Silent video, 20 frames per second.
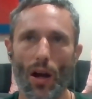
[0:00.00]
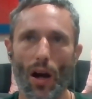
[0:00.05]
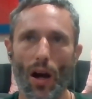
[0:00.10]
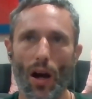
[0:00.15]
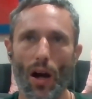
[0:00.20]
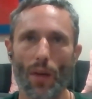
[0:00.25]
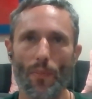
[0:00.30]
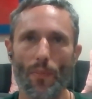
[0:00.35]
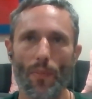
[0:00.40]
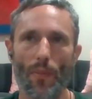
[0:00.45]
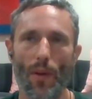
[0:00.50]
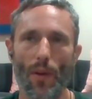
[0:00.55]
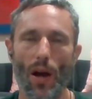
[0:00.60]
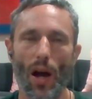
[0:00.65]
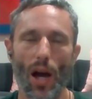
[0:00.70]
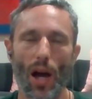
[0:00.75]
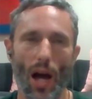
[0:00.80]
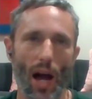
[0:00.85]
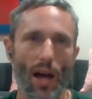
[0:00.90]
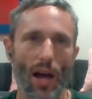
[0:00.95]

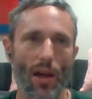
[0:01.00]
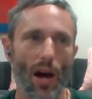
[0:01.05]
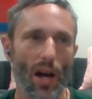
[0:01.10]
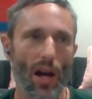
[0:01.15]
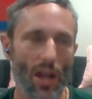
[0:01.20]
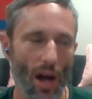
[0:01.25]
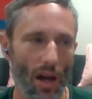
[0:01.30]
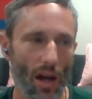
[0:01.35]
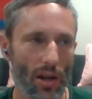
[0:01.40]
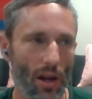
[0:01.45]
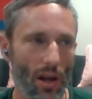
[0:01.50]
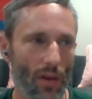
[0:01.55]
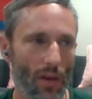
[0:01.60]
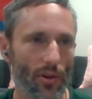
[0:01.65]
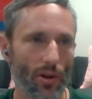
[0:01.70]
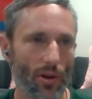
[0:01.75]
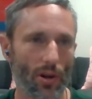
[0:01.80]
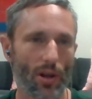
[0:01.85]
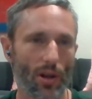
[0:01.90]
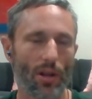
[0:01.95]

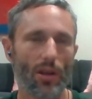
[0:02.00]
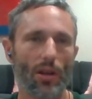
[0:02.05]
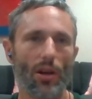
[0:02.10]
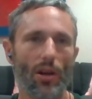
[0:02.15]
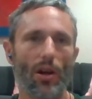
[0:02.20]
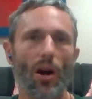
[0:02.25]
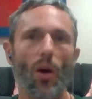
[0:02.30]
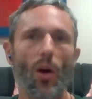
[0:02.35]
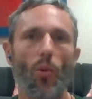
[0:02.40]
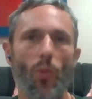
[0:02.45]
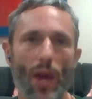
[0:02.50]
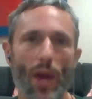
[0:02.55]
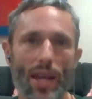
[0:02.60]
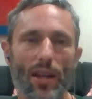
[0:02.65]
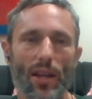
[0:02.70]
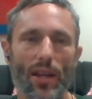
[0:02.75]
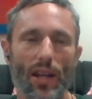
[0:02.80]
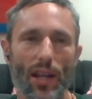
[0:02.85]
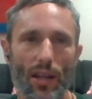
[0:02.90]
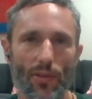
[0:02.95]
another
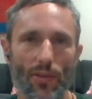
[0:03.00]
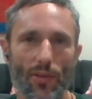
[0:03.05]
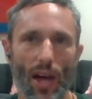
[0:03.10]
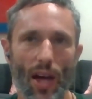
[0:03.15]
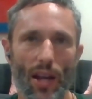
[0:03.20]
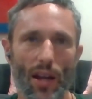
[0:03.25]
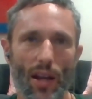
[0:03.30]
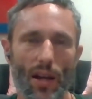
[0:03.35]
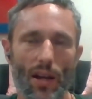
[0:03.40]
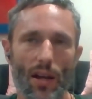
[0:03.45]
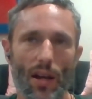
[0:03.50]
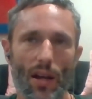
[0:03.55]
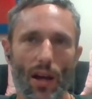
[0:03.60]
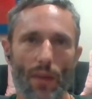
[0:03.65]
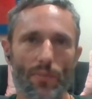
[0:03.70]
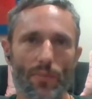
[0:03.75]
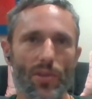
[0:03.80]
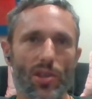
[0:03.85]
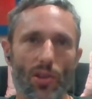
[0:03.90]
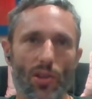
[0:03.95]
awakening that
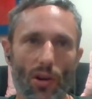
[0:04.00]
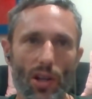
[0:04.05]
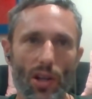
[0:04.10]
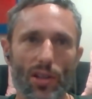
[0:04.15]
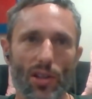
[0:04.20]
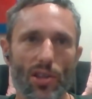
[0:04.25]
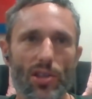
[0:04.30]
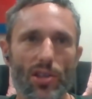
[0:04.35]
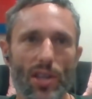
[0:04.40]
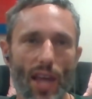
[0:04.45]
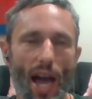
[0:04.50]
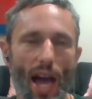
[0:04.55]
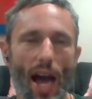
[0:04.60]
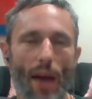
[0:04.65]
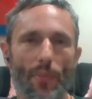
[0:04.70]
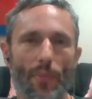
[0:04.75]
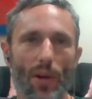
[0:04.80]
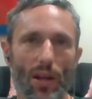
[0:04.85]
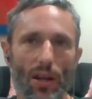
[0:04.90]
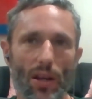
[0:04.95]
I'm starting to see
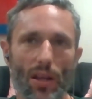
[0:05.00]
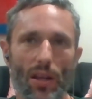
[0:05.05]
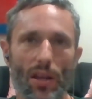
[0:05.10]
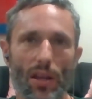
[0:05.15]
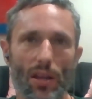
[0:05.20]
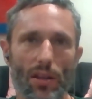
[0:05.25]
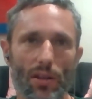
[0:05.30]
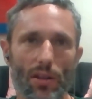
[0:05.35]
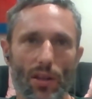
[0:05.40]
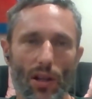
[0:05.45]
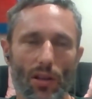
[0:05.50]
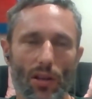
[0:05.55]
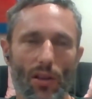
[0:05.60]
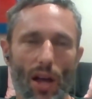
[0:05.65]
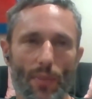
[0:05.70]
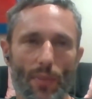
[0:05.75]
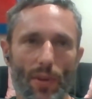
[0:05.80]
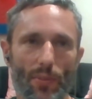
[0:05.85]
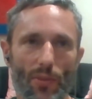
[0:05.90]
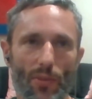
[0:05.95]
happen in the
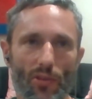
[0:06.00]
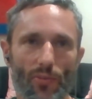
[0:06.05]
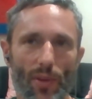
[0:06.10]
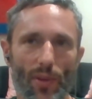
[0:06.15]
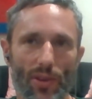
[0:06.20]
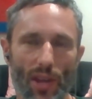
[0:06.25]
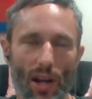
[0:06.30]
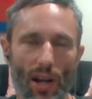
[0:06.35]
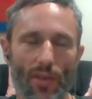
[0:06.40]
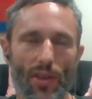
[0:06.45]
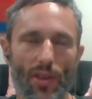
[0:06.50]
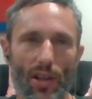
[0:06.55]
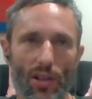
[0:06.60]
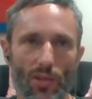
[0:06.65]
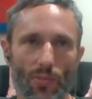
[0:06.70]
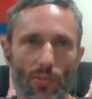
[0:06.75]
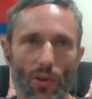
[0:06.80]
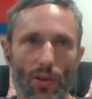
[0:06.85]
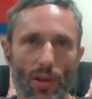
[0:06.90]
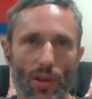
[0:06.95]
climate movement that I think
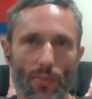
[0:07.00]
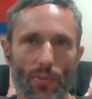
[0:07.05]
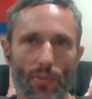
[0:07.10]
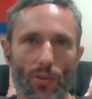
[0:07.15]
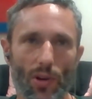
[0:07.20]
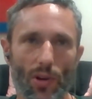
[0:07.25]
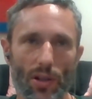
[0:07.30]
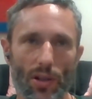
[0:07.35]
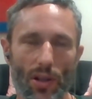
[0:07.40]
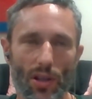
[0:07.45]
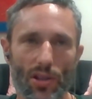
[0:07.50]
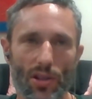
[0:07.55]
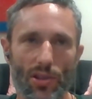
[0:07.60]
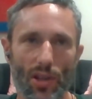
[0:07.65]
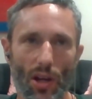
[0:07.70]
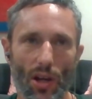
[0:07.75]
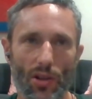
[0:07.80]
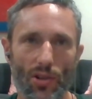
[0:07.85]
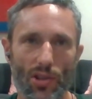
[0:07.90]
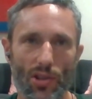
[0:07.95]
is really important is
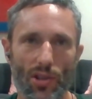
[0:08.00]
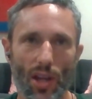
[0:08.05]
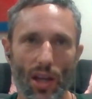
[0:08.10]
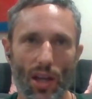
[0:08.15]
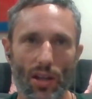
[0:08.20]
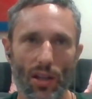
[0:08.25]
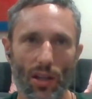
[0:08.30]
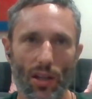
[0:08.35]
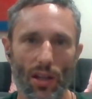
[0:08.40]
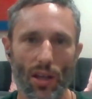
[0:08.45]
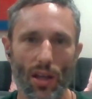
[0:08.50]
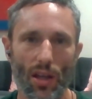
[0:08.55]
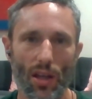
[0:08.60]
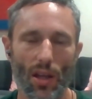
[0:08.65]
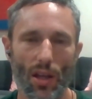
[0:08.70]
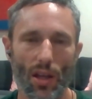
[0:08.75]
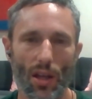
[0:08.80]
the understanding